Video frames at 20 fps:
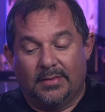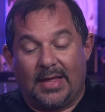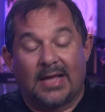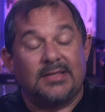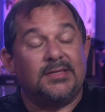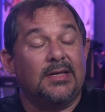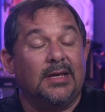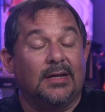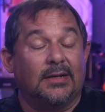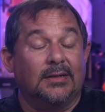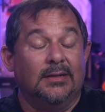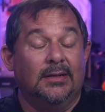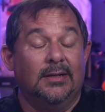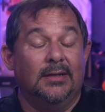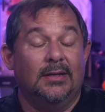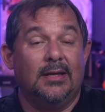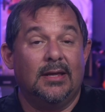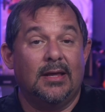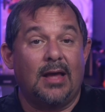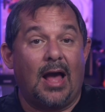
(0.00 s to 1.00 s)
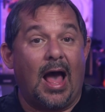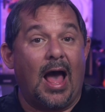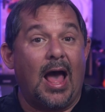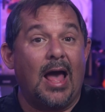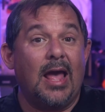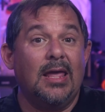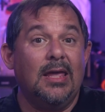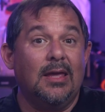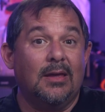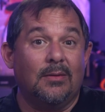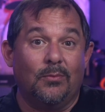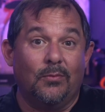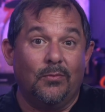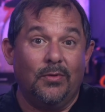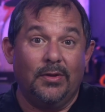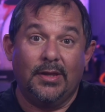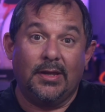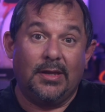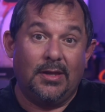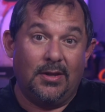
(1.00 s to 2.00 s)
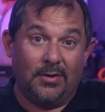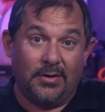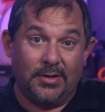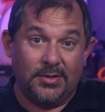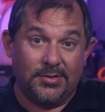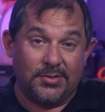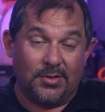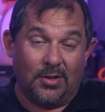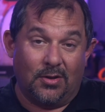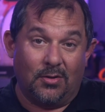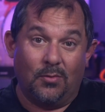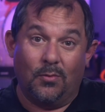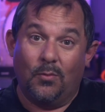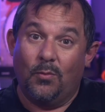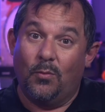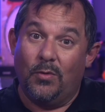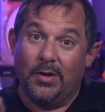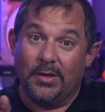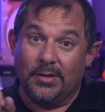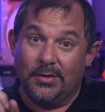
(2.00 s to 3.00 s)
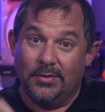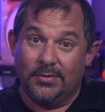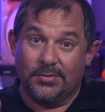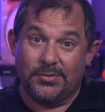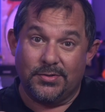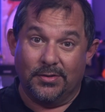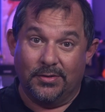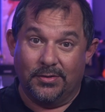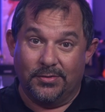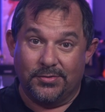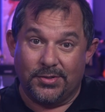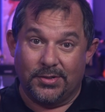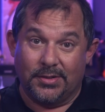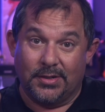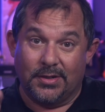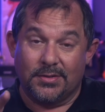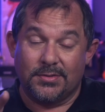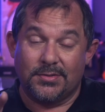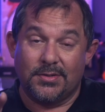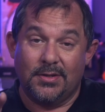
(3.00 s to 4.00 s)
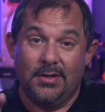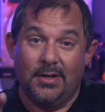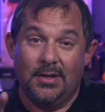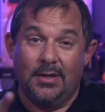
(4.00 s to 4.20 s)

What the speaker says: That's it. I am really curious, though, what your solution is.